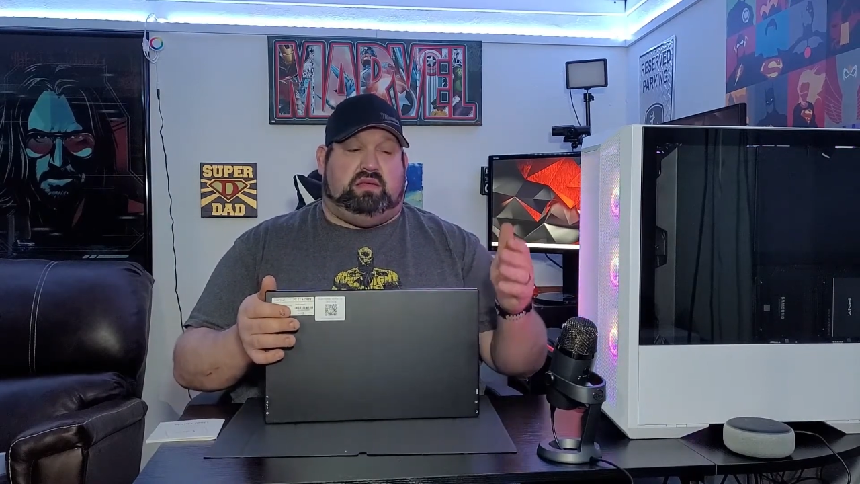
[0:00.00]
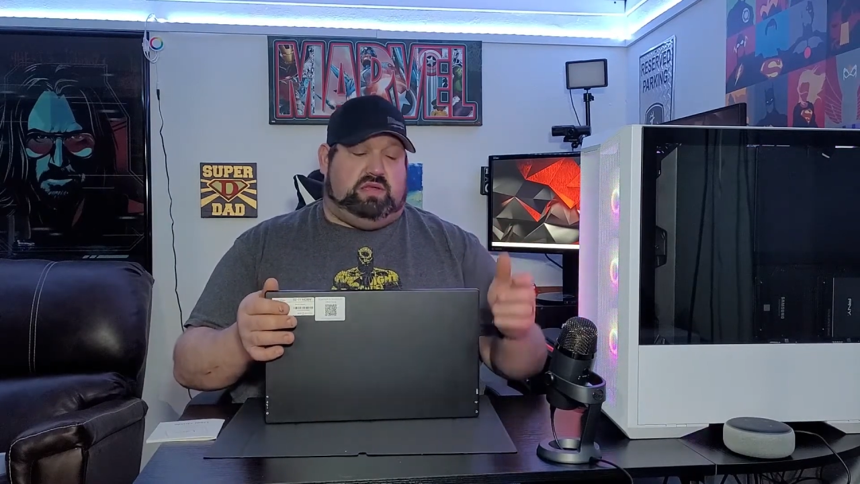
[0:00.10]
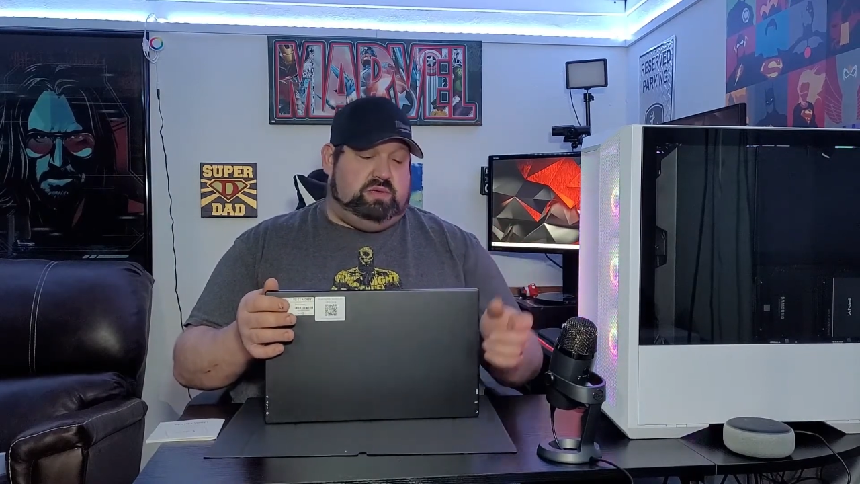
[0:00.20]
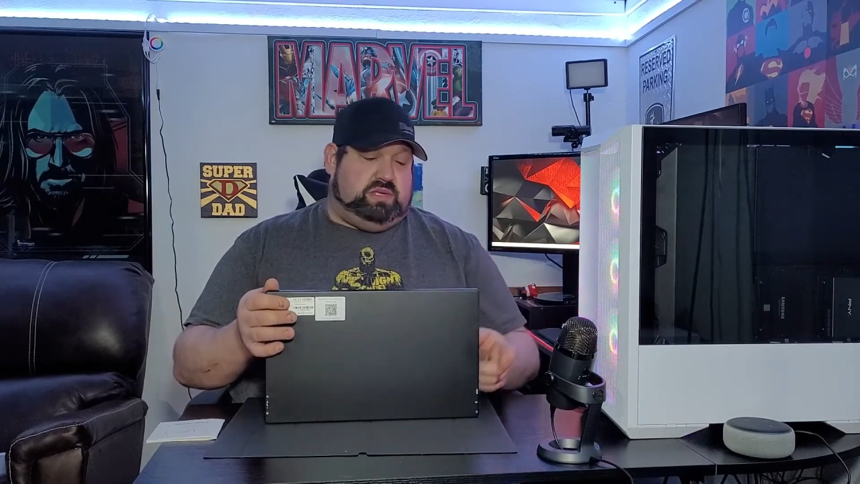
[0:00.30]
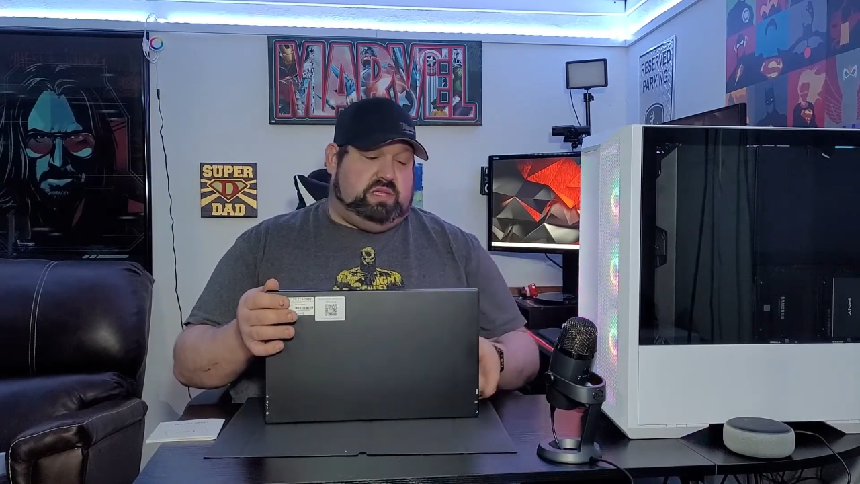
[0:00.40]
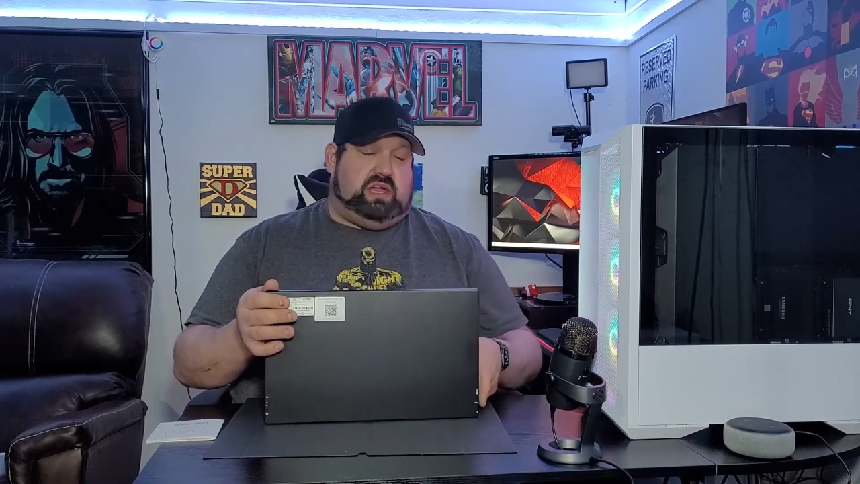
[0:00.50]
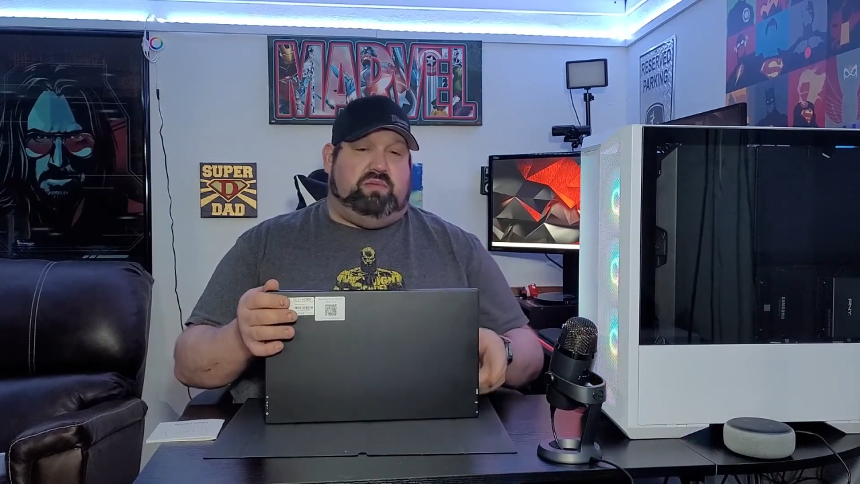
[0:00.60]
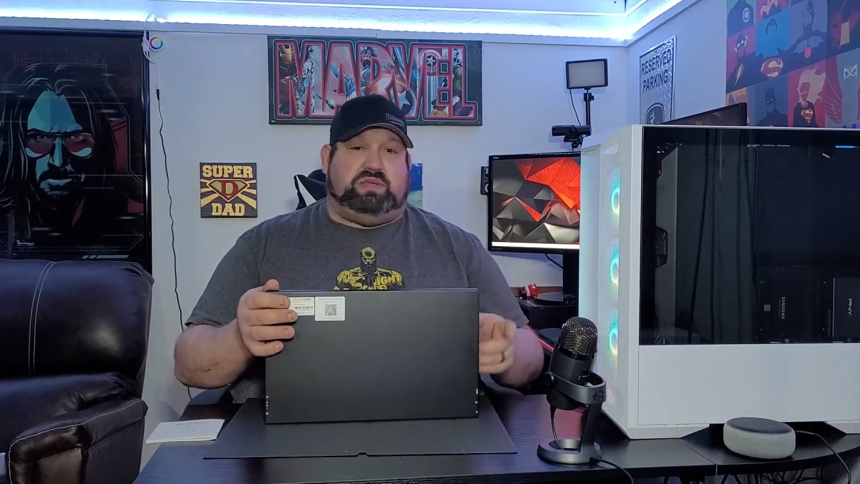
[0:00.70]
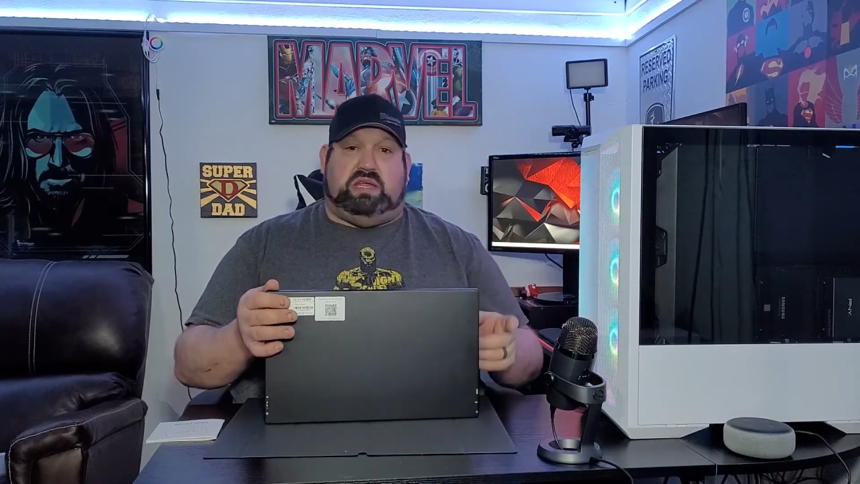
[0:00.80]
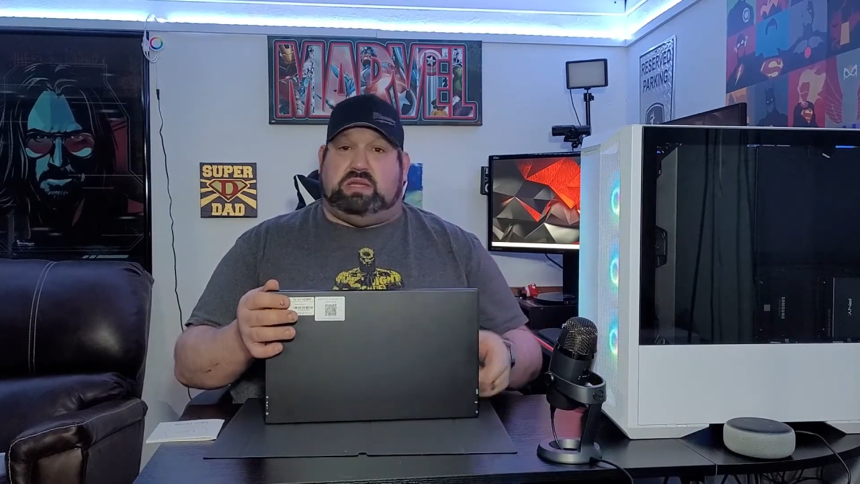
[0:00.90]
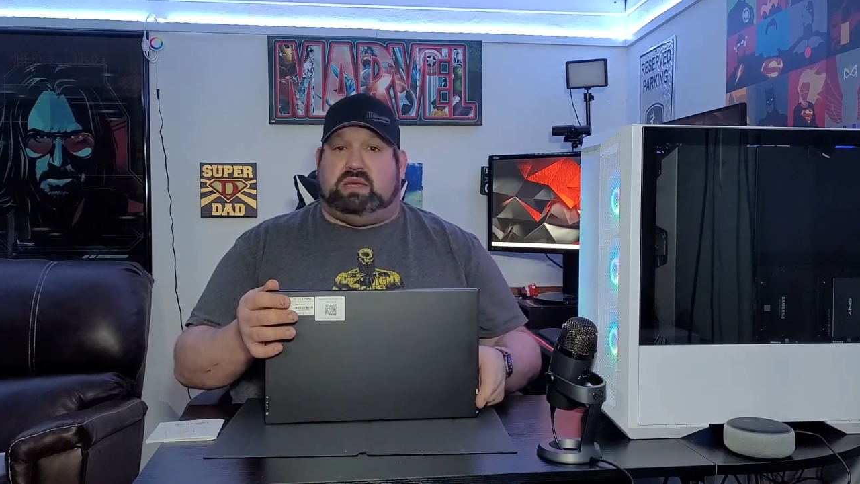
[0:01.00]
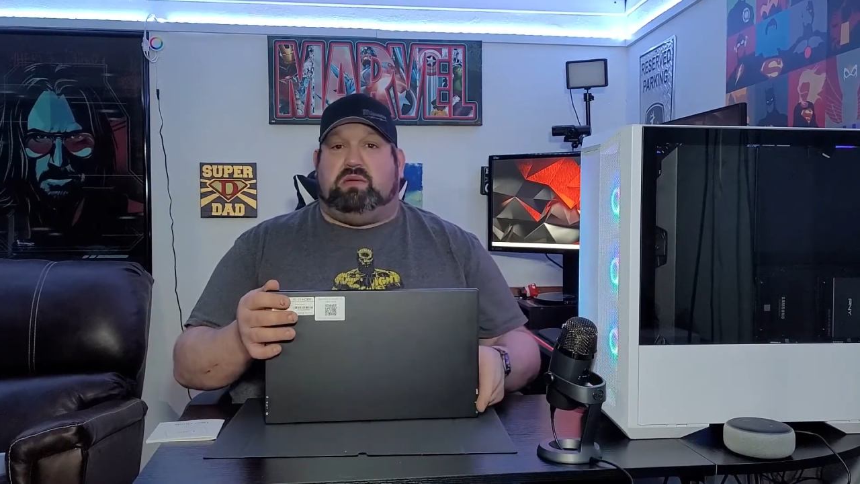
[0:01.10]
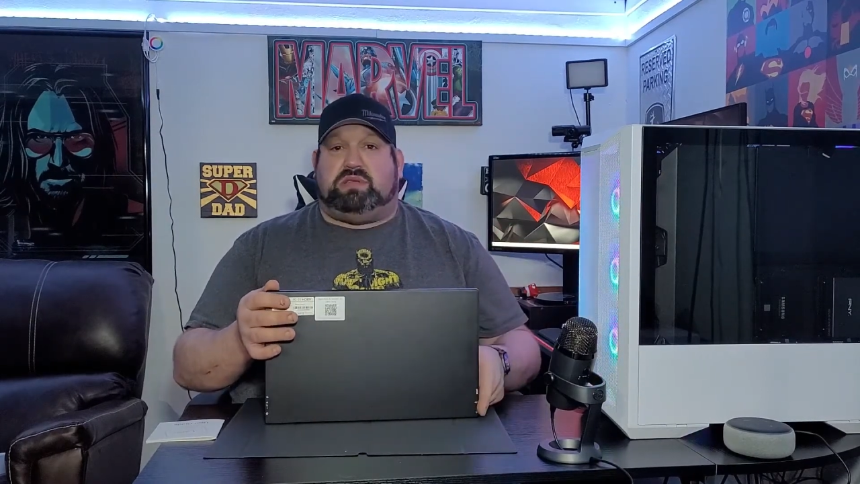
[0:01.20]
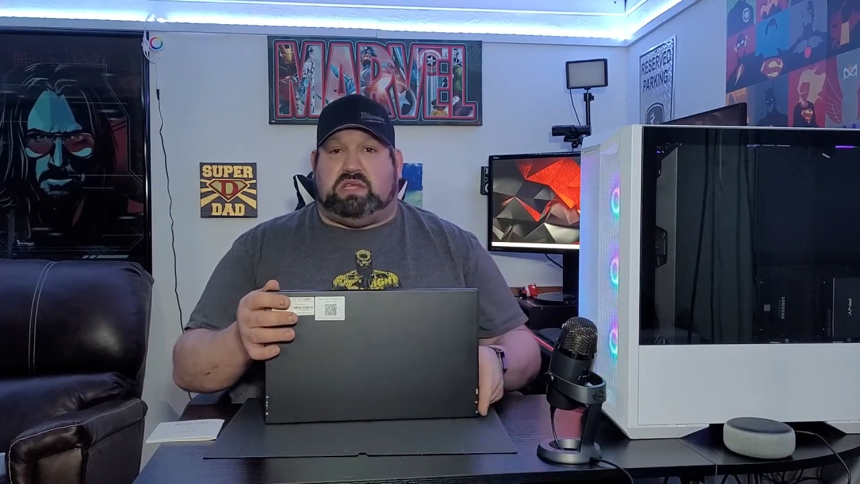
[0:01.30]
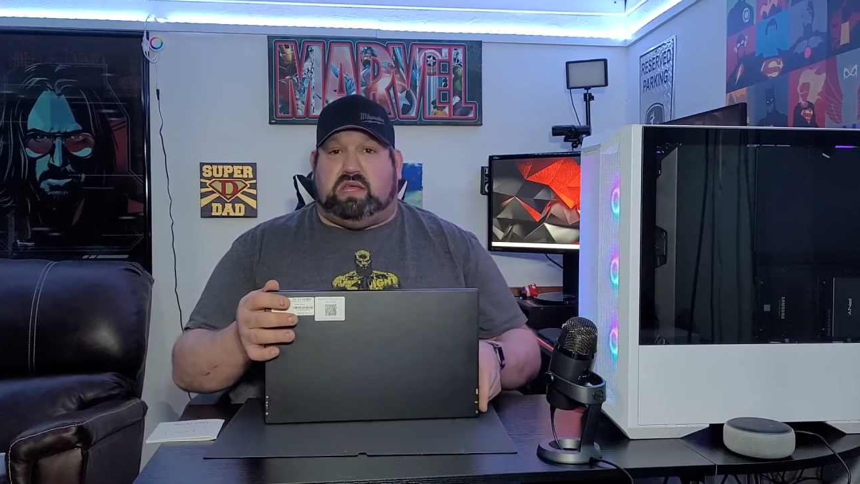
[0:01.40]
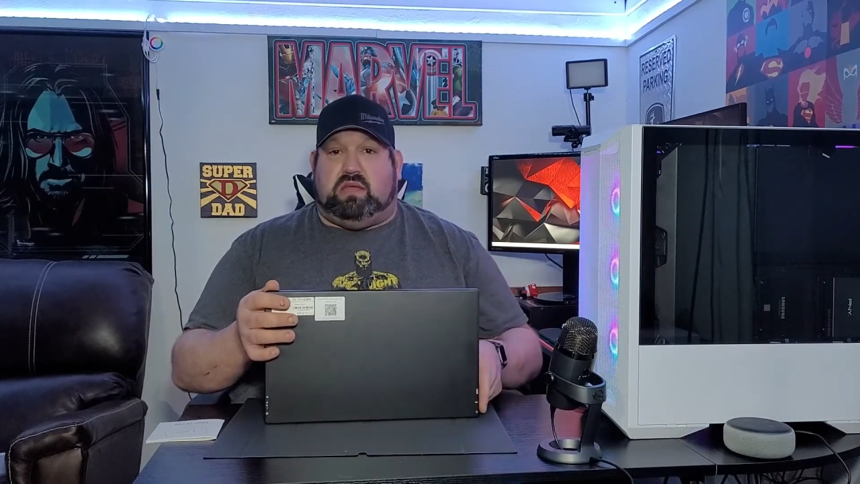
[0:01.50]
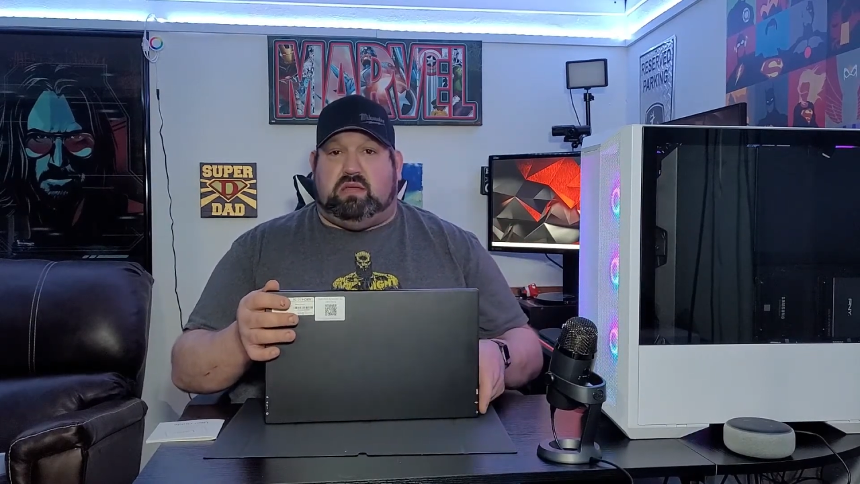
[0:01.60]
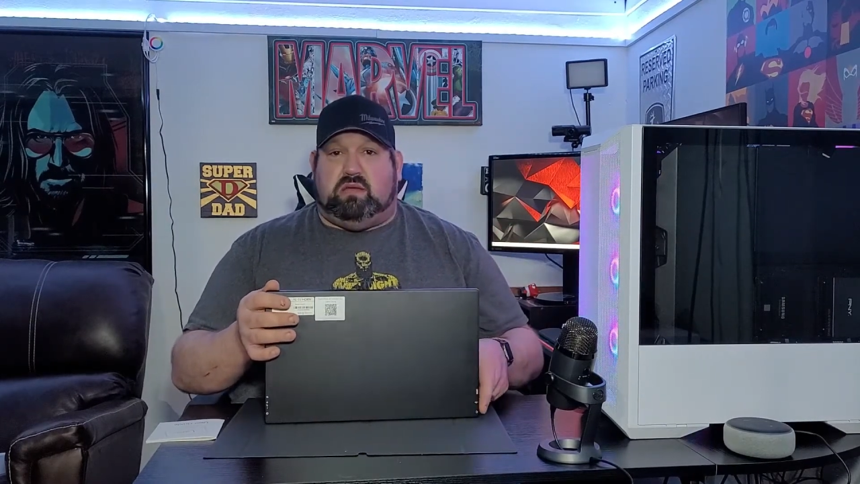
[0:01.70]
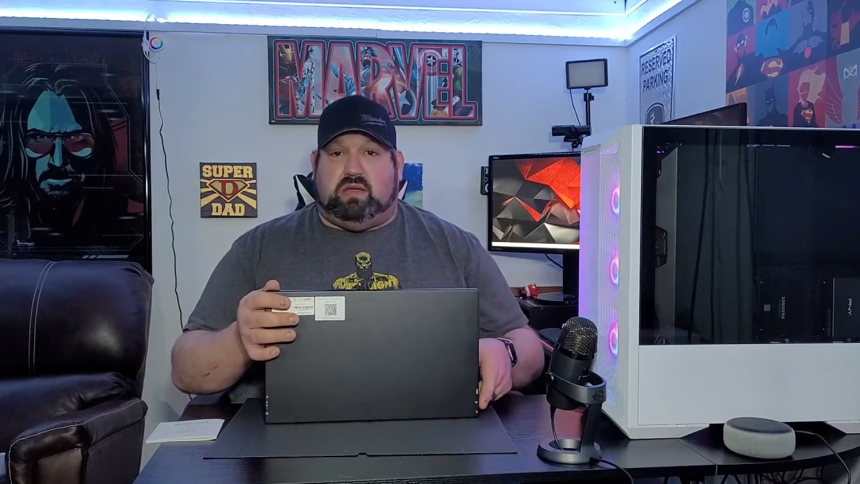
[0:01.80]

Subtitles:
using Type-C to Type-C